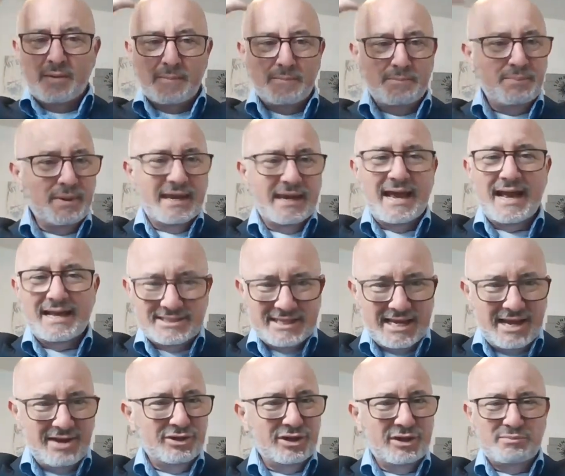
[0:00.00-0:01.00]
I got my big
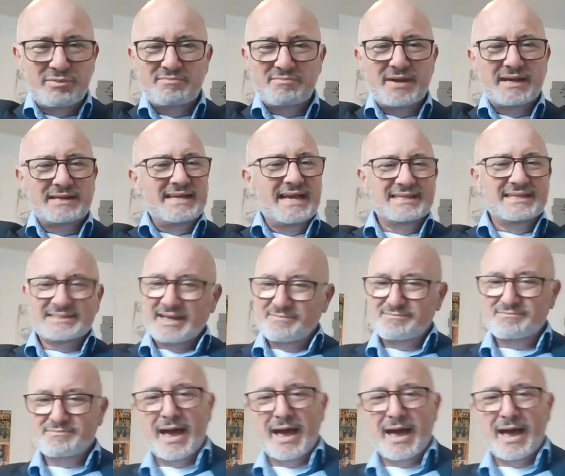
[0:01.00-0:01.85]
ass calendar above my desk.